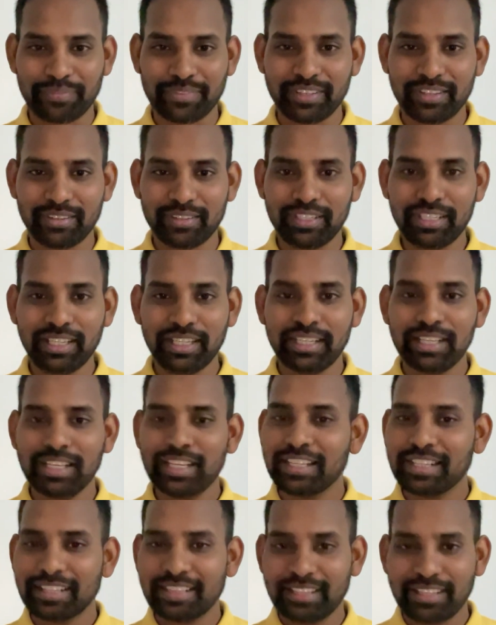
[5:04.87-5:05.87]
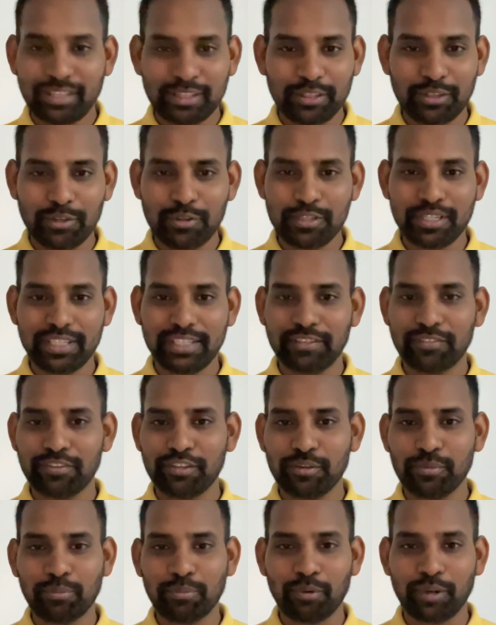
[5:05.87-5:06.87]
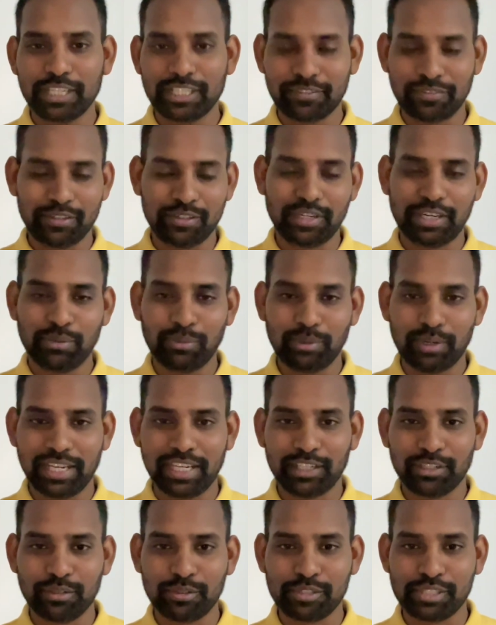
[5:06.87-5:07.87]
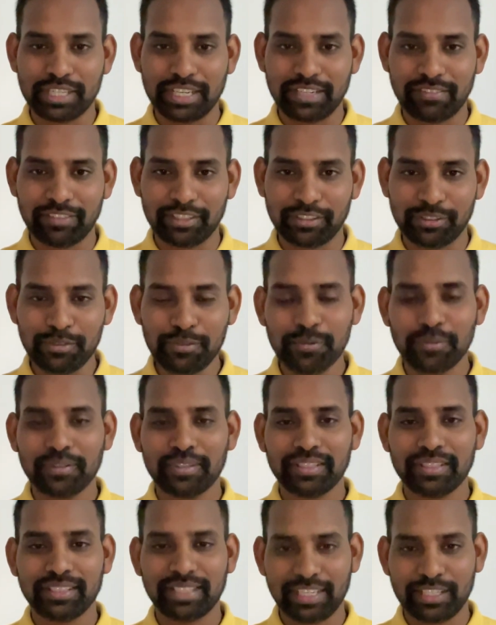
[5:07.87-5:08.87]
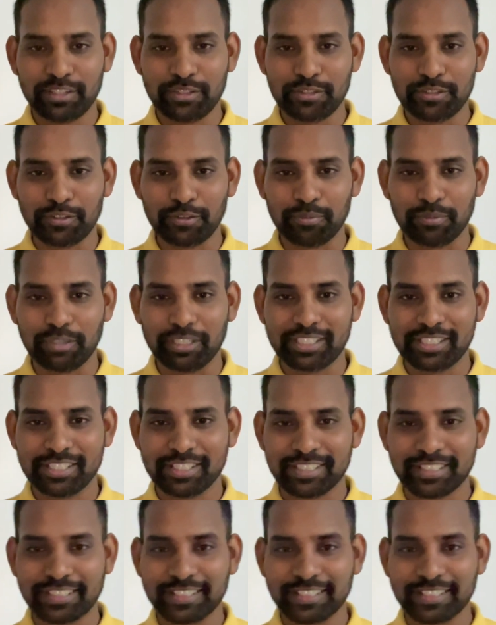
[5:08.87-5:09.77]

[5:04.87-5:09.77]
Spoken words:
Okay, those are the few points which I would like to share with you. Thank you so much.